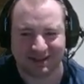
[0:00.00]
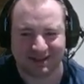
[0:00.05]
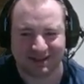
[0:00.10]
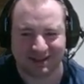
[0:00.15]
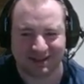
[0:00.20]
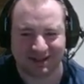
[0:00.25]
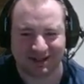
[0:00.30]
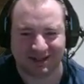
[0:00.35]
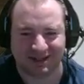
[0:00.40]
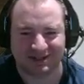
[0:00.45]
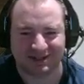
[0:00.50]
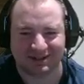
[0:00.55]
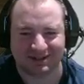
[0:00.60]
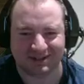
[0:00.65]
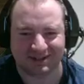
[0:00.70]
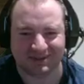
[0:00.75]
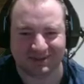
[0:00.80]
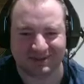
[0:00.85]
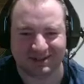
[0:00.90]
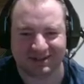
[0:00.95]
The
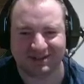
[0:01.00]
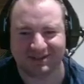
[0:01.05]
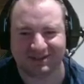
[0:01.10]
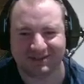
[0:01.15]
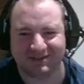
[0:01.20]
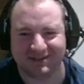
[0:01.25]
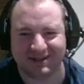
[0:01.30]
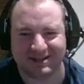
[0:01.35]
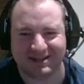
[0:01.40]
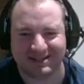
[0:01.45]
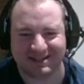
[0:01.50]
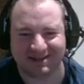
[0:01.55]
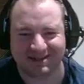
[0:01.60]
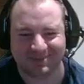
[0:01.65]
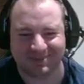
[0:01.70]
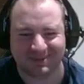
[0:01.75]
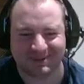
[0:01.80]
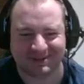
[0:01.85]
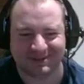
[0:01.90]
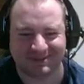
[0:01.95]
gun-toting crazy
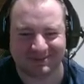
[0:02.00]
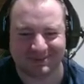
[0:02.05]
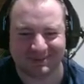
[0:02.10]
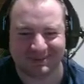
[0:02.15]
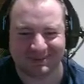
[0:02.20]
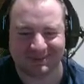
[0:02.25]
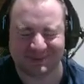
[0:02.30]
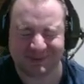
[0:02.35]
Potteroo.